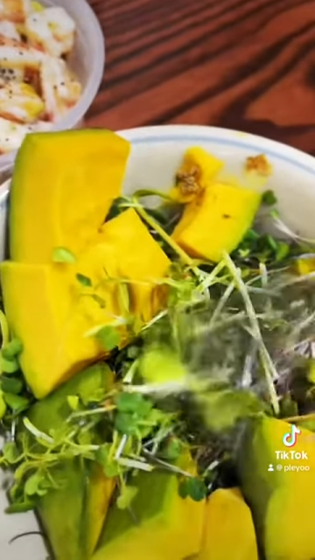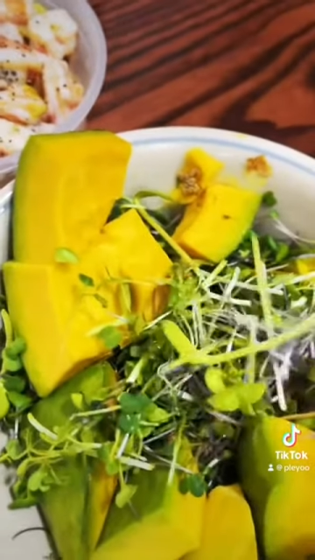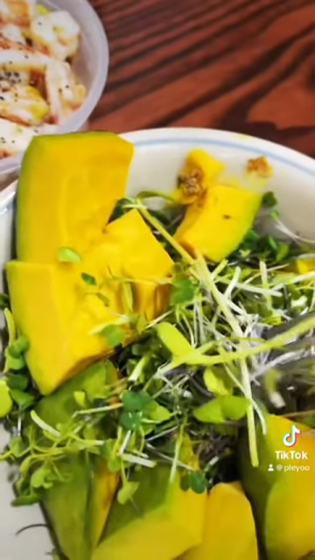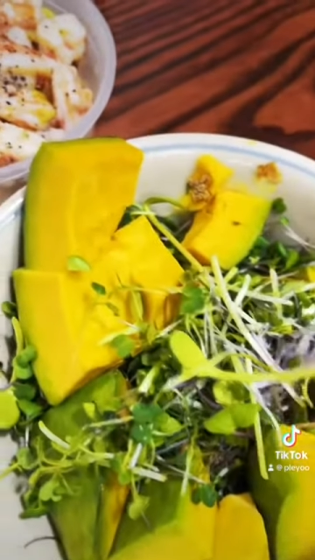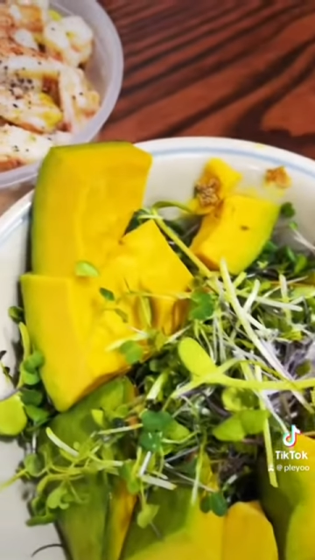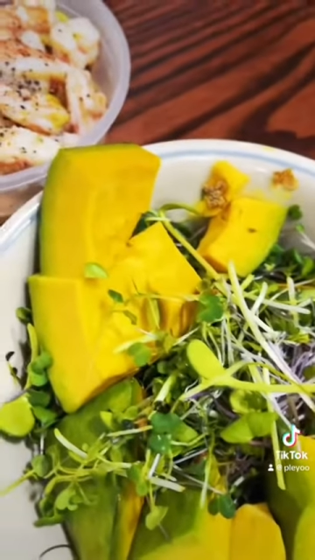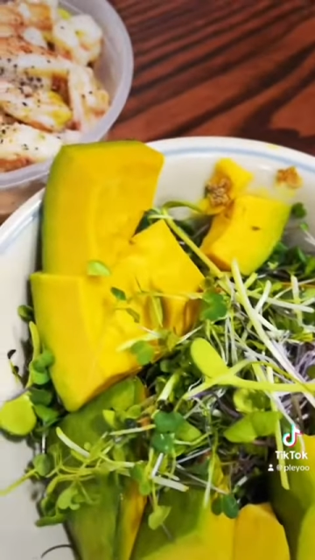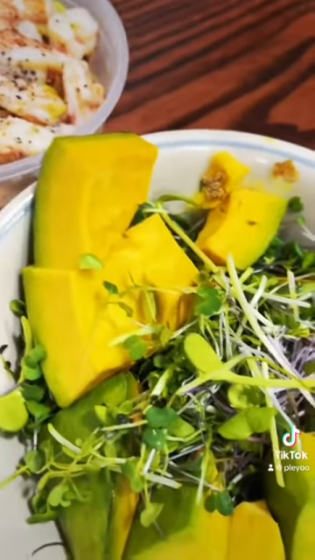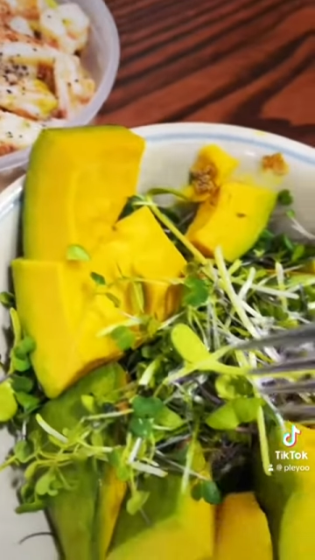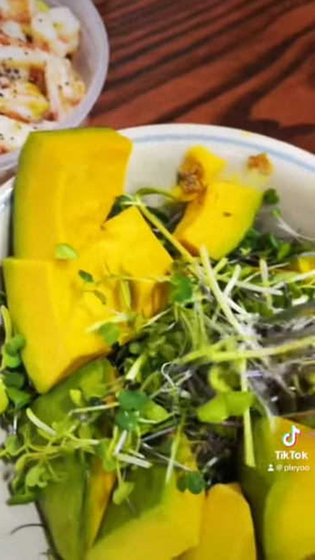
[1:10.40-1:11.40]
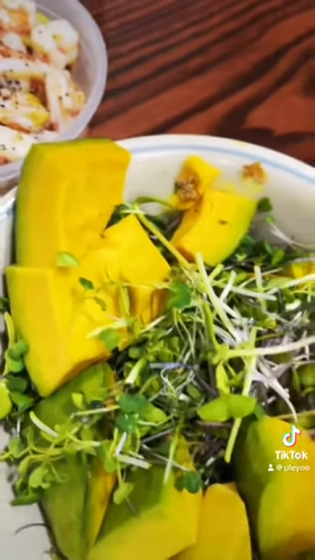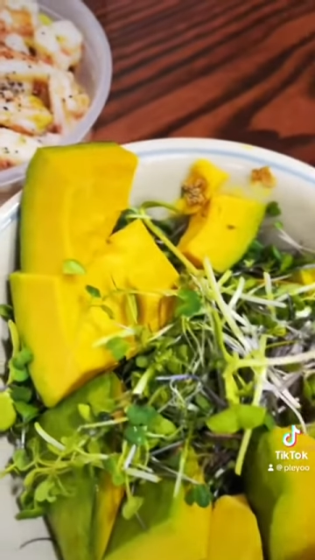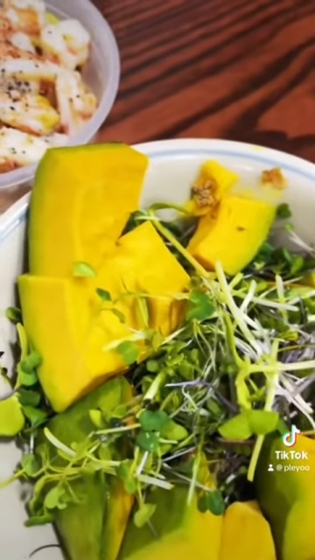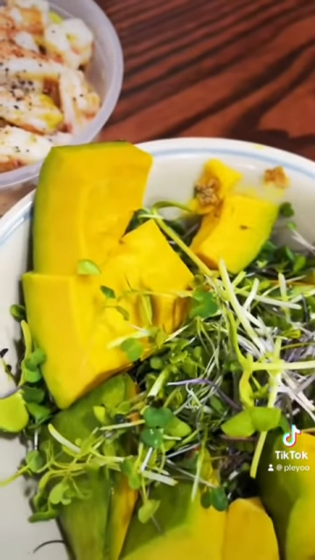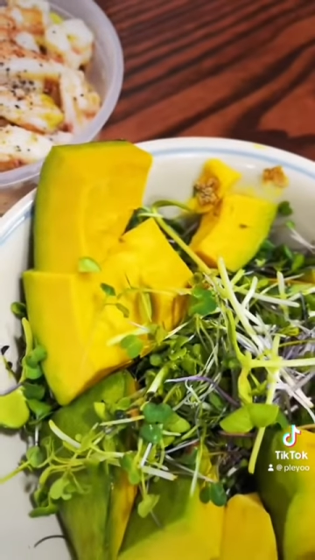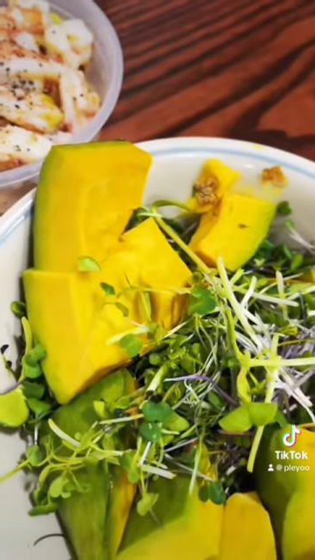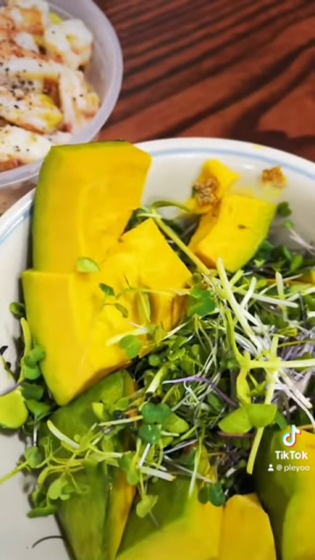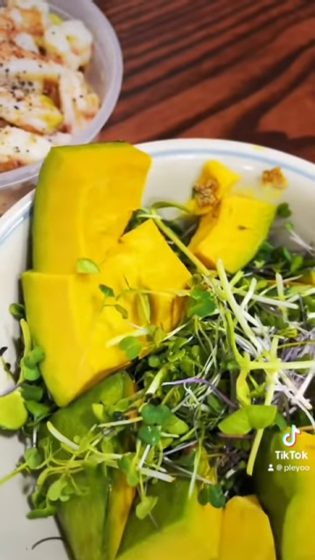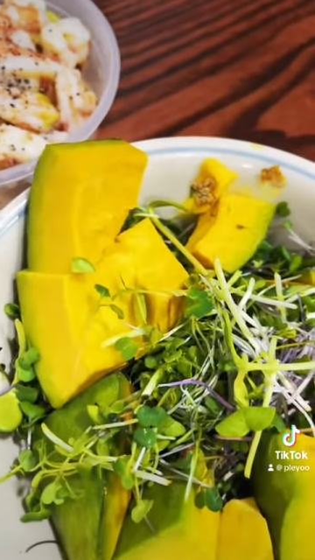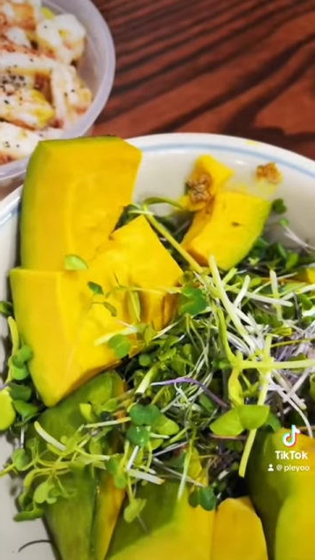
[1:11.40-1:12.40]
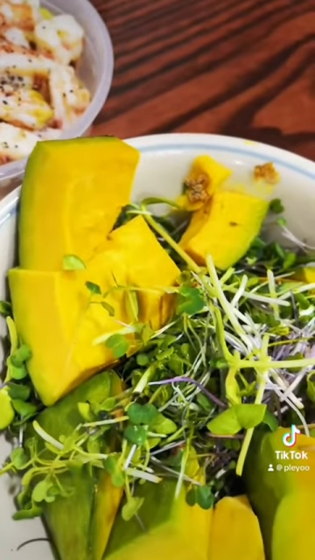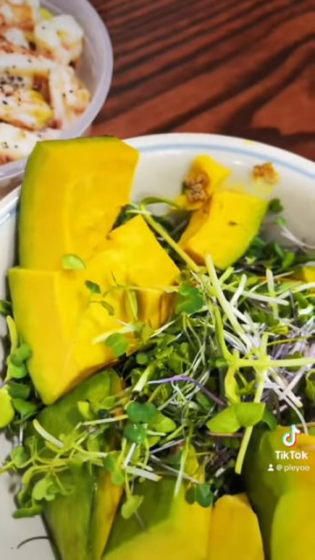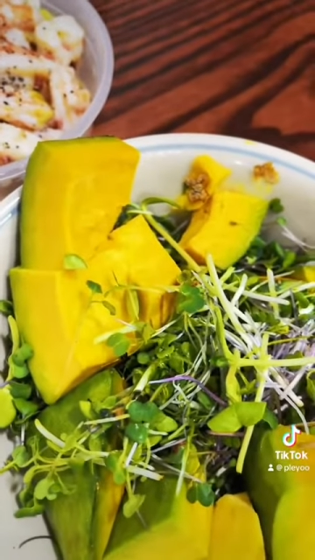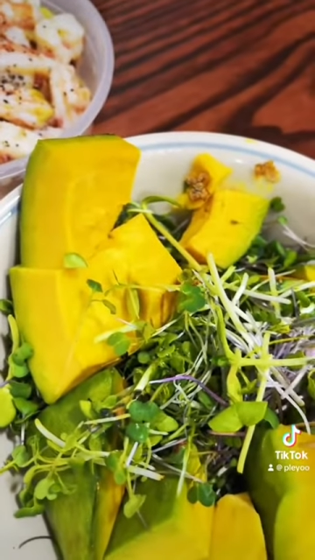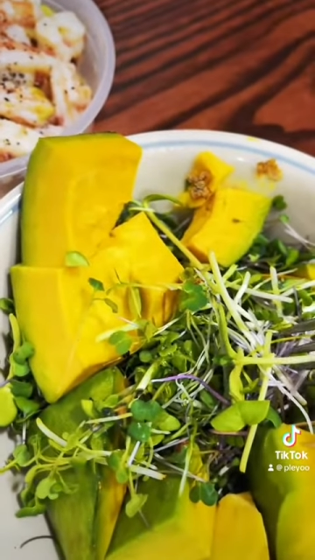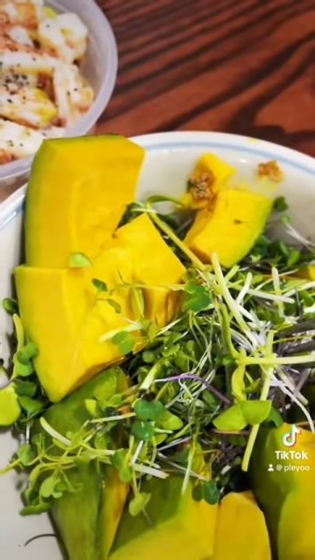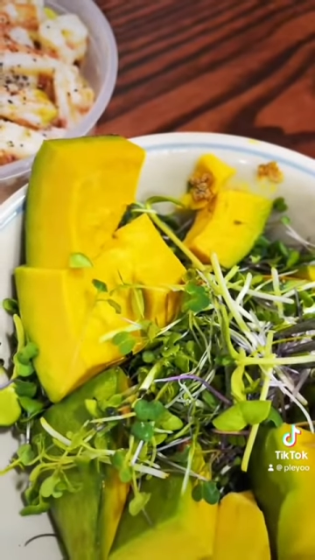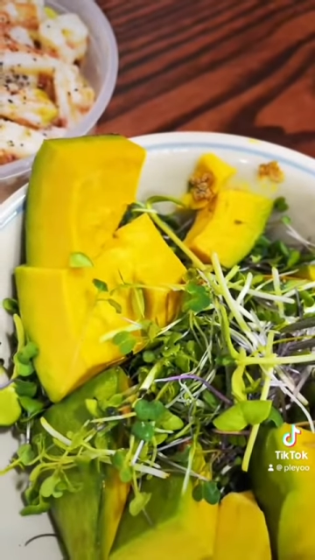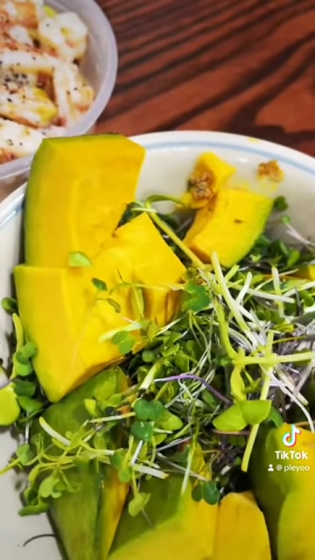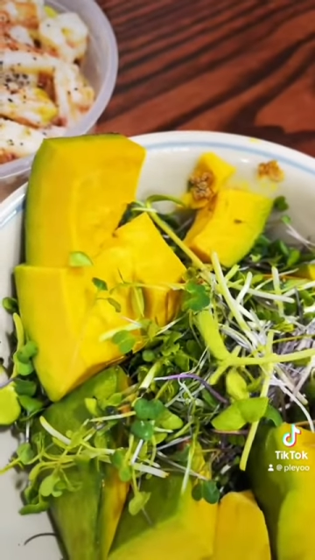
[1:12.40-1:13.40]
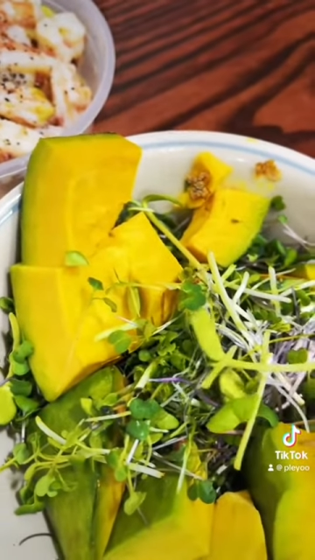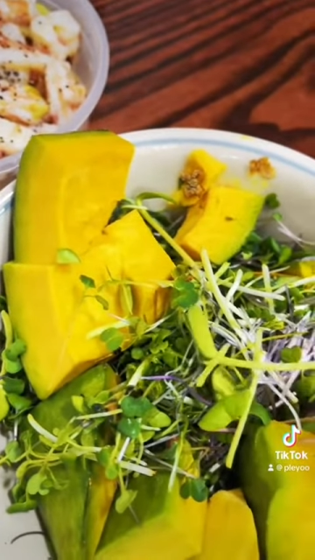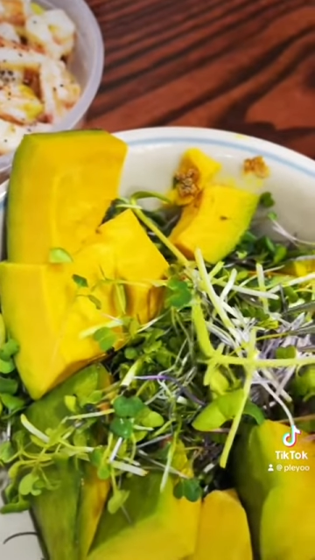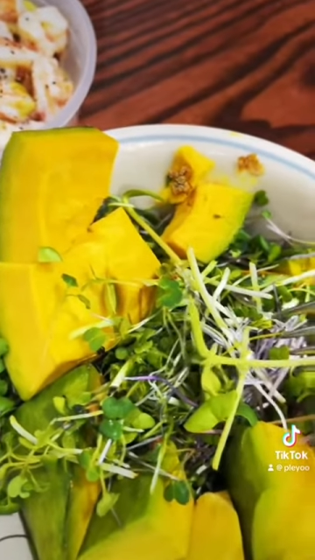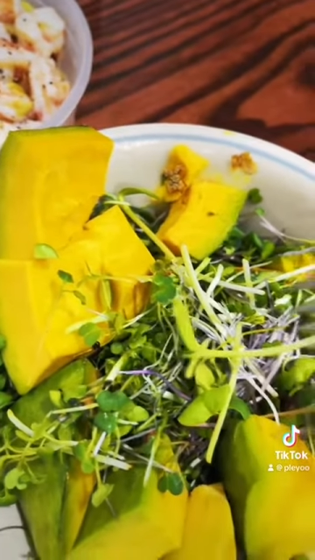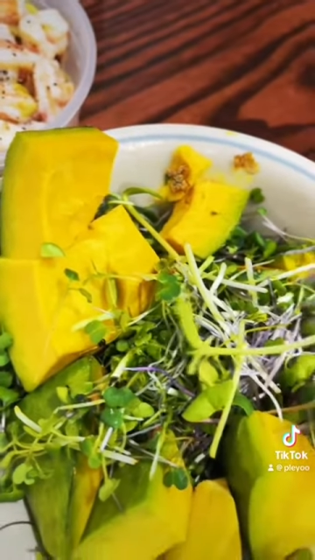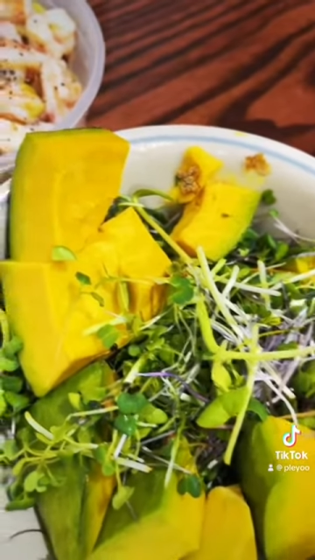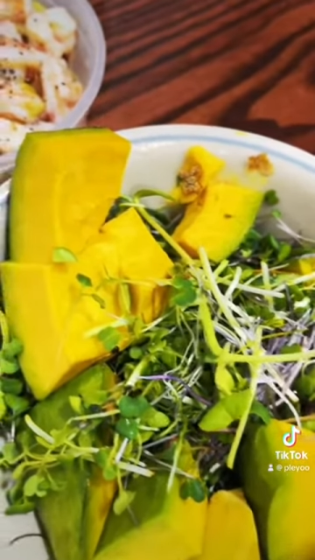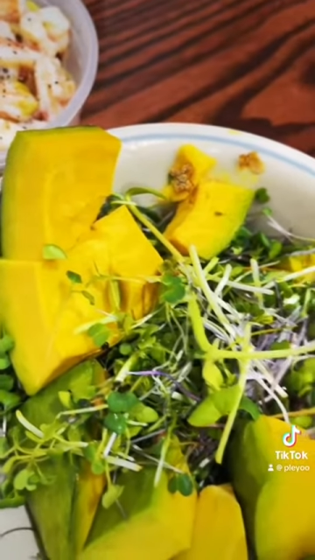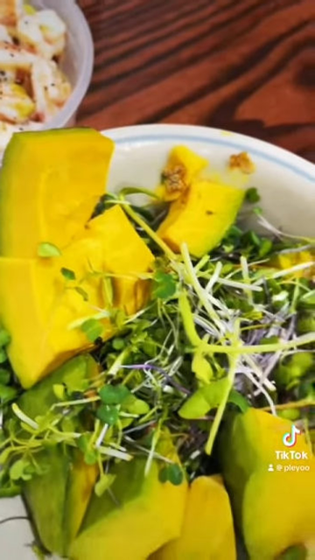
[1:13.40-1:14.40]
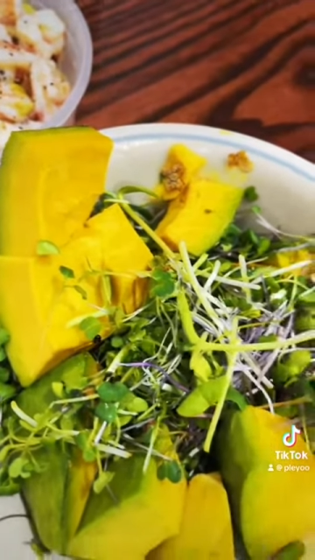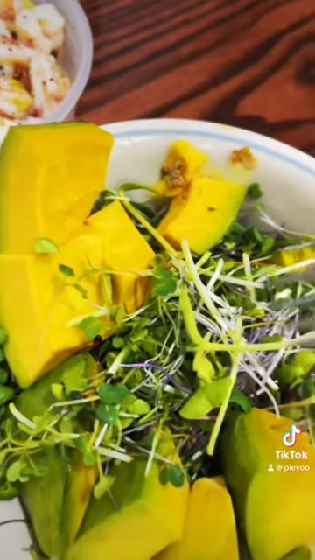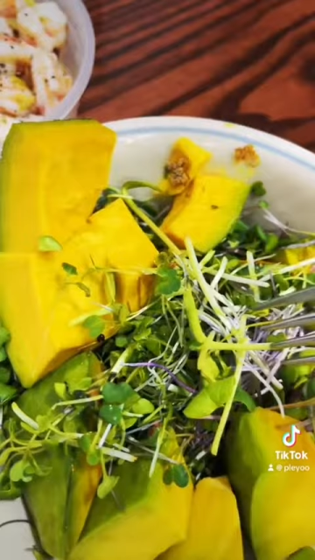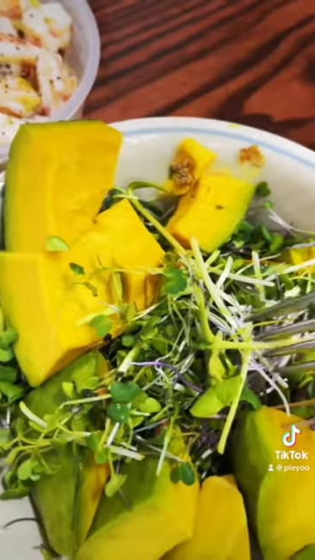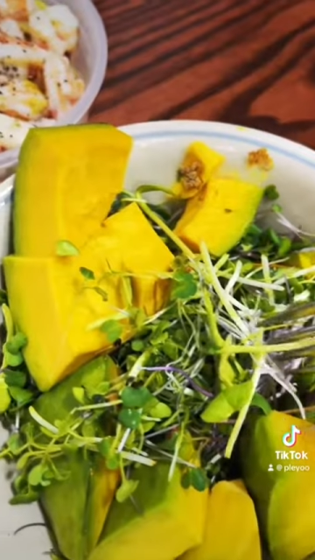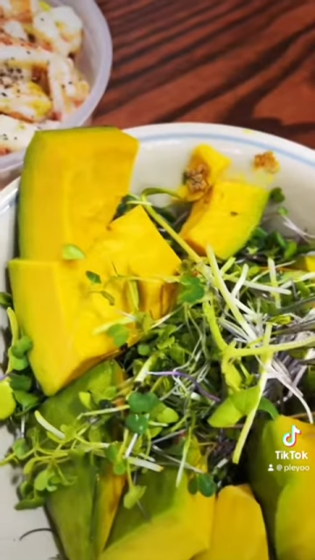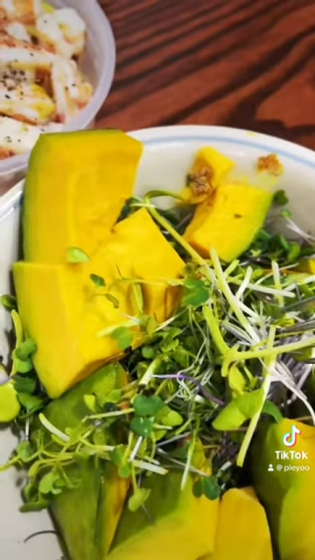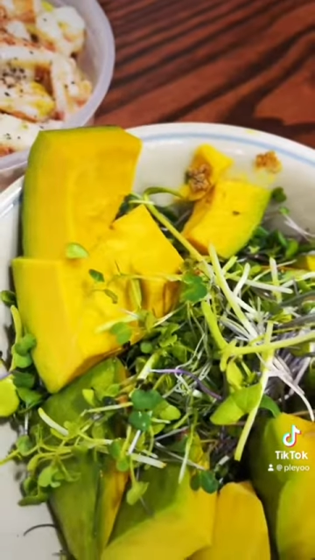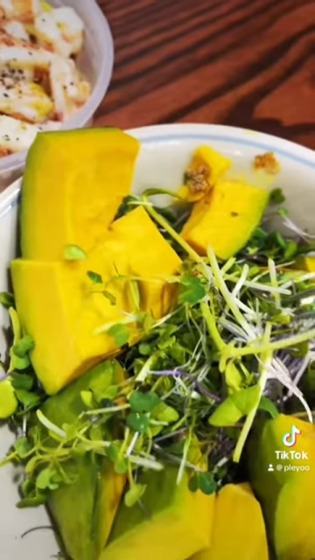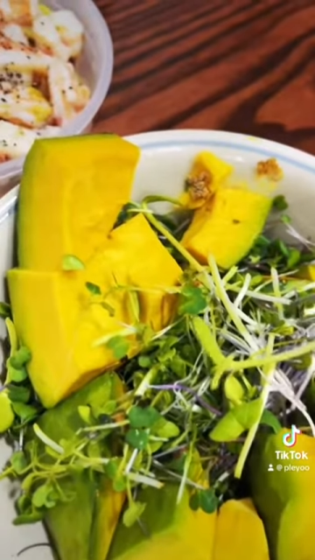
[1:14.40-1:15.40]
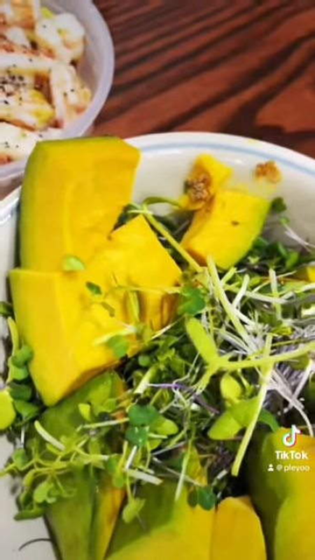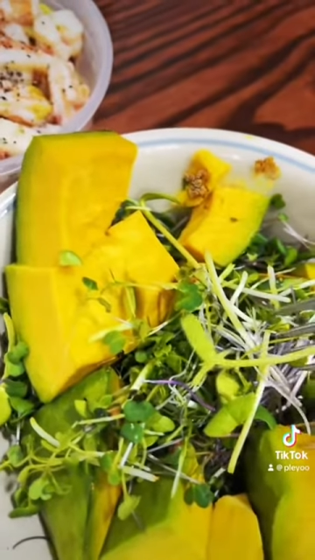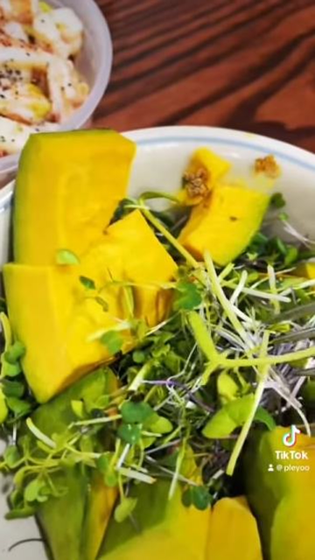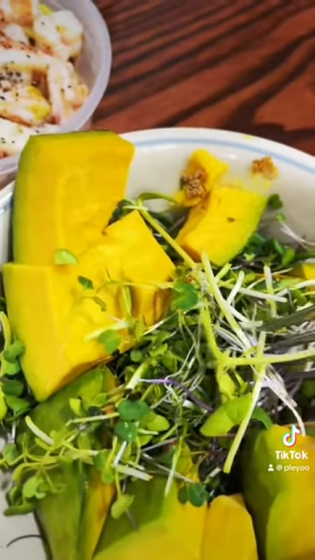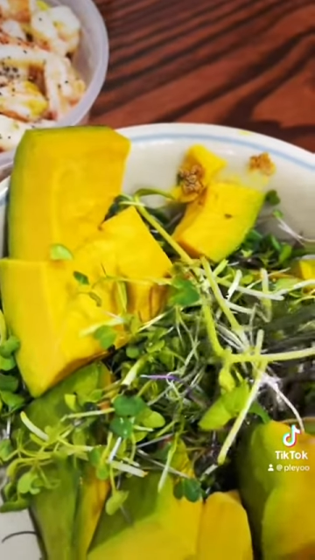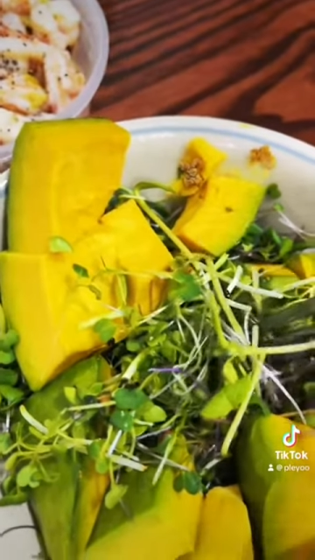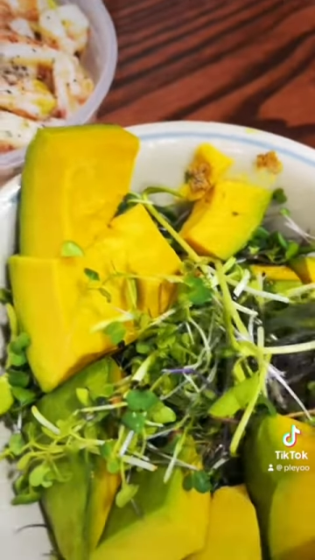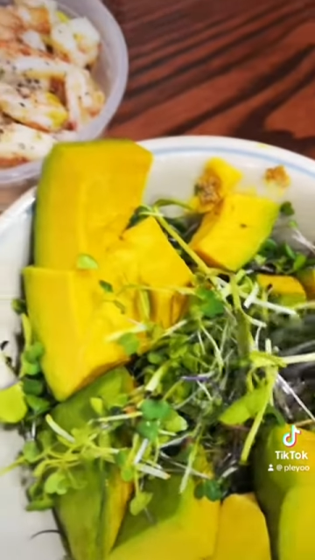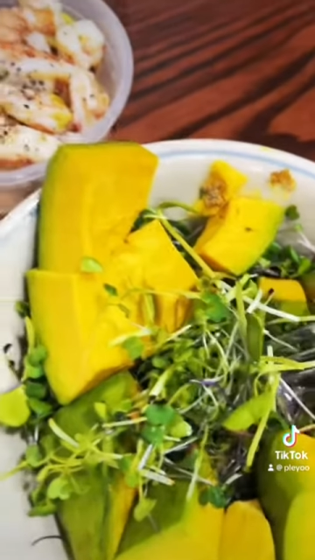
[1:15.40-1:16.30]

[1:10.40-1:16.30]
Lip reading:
No face is visible, so there are no lips to read.